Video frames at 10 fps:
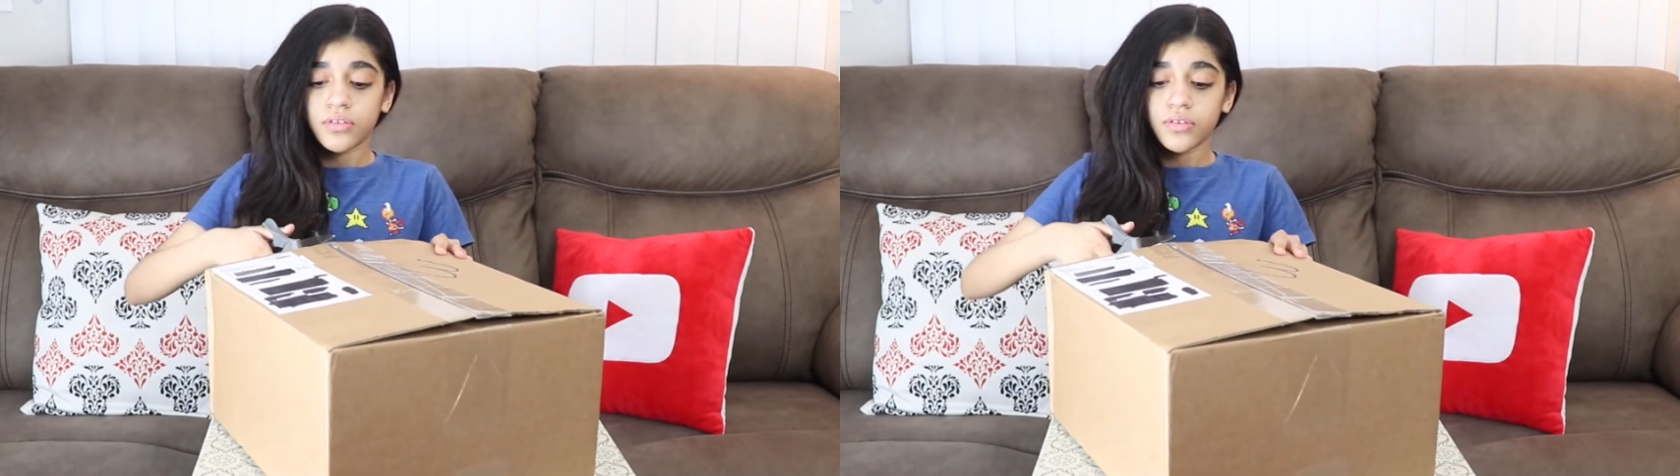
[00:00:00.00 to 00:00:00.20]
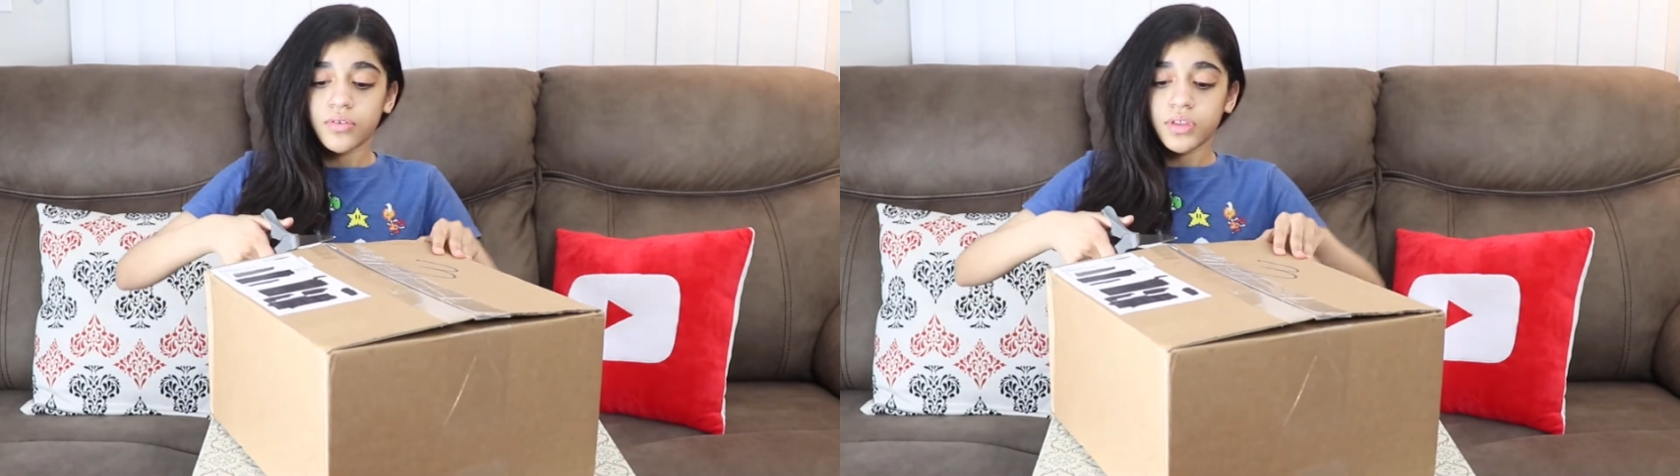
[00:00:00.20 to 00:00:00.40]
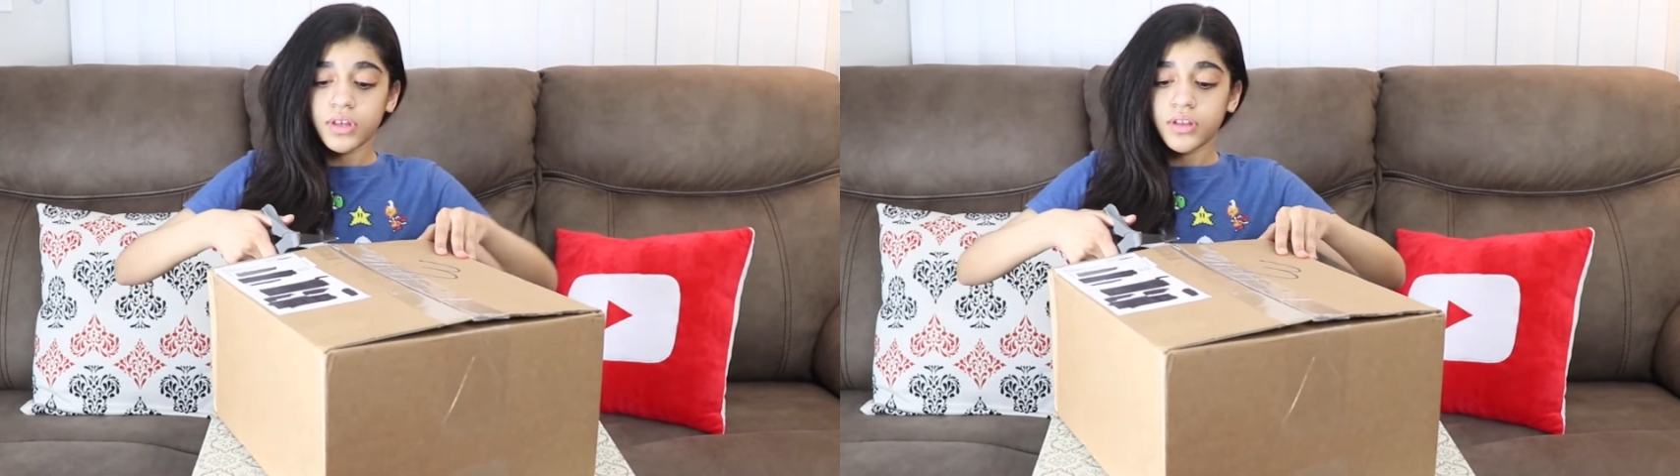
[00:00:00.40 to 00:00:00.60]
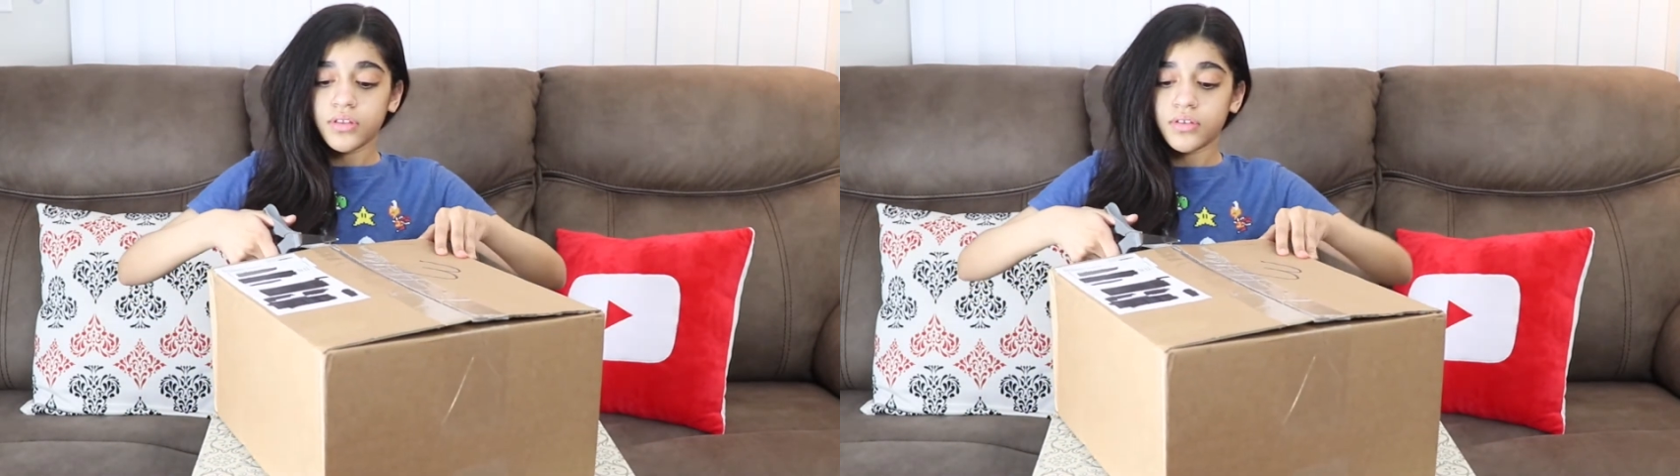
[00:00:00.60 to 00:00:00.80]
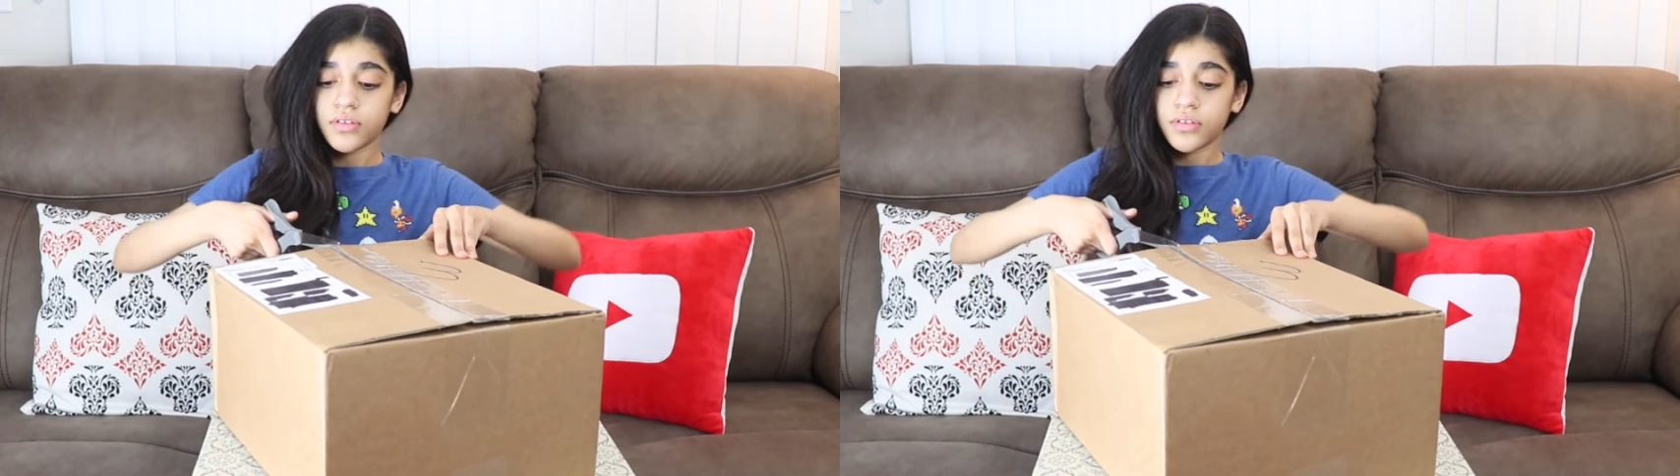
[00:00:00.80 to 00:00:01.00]
You see
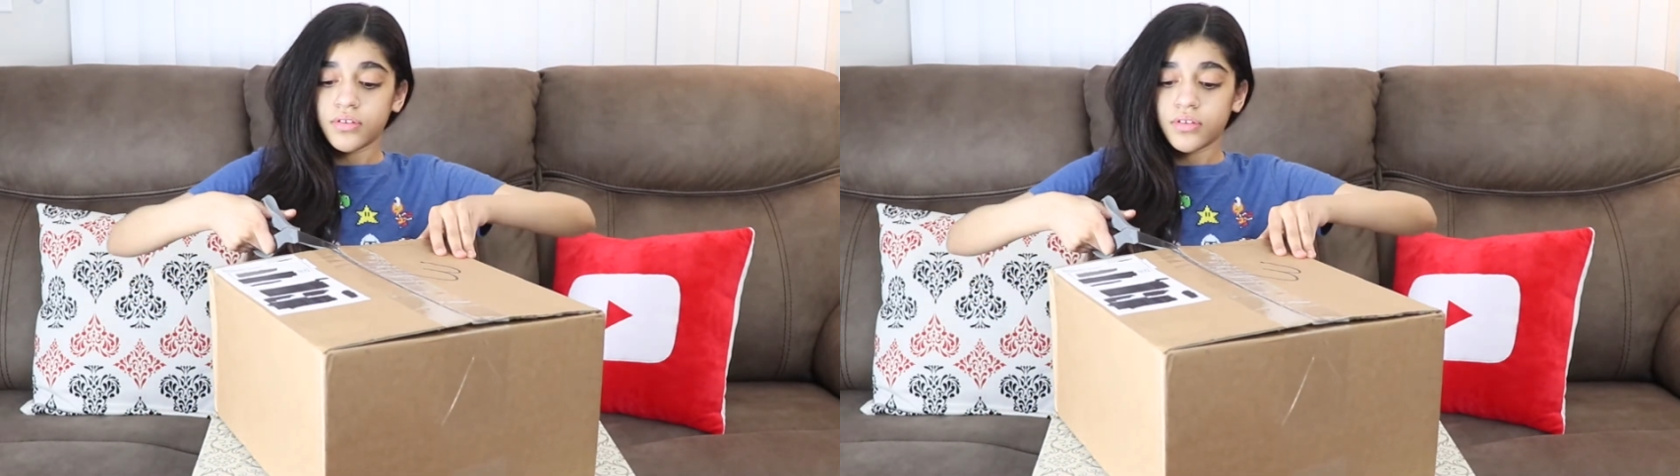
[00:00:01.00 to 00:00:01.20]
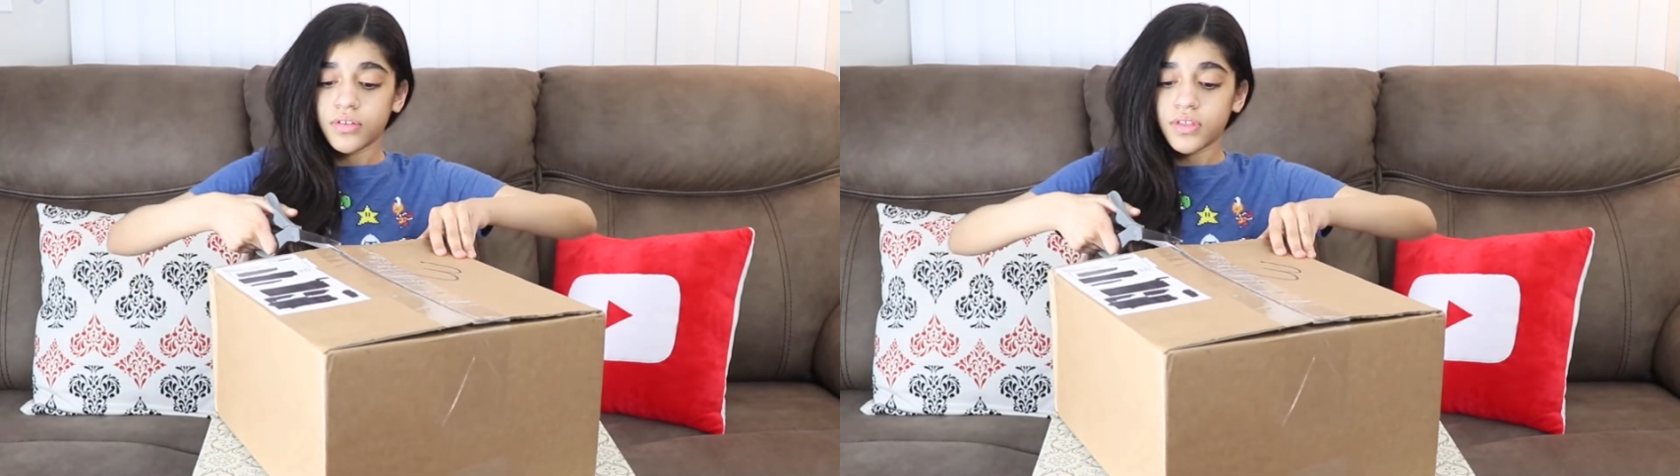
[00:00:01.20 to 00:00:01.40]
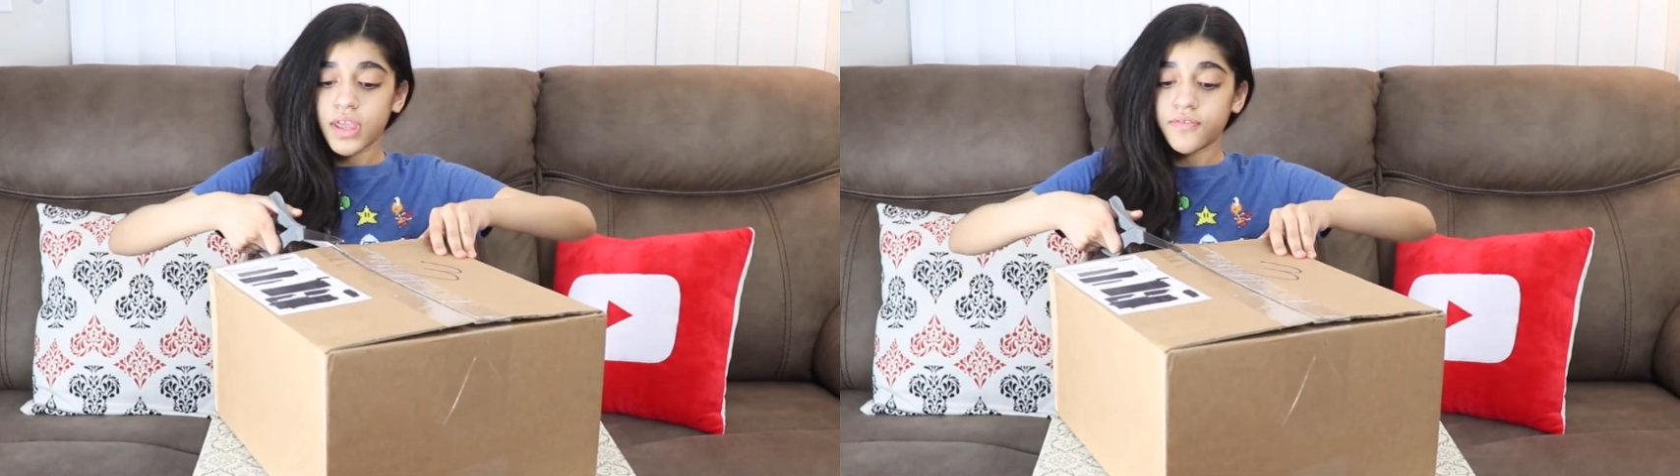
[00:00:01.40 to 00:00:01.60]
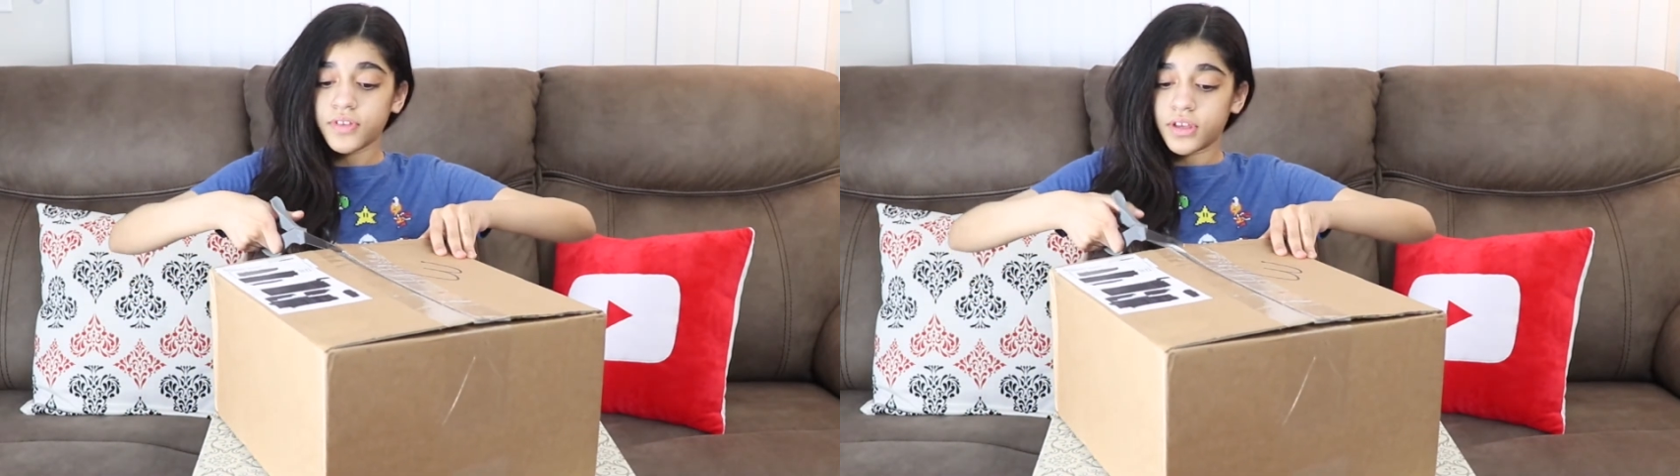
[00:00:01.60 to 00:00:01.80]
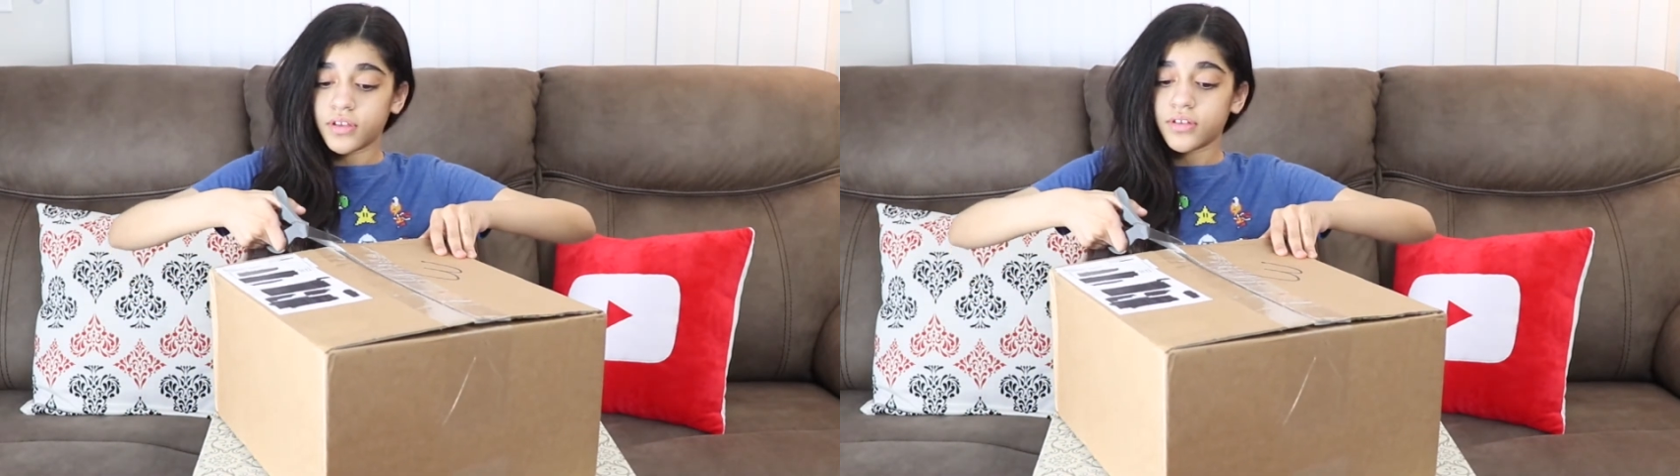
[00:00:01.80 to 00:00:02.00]
this?
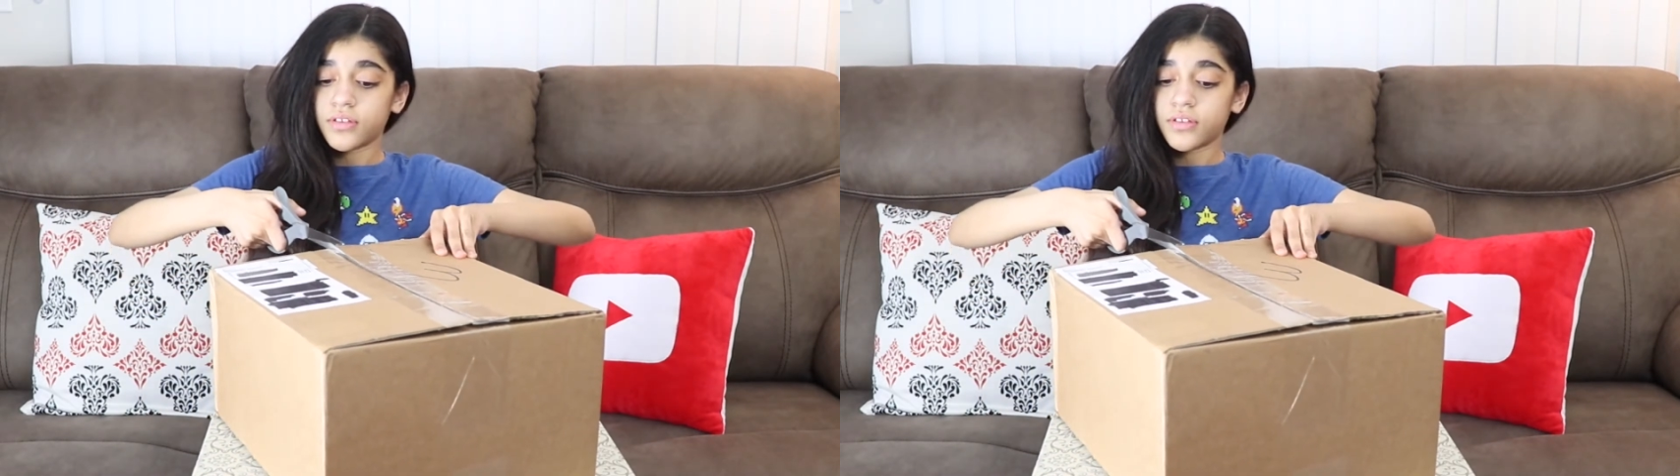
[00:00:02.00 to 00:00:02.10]
Safety.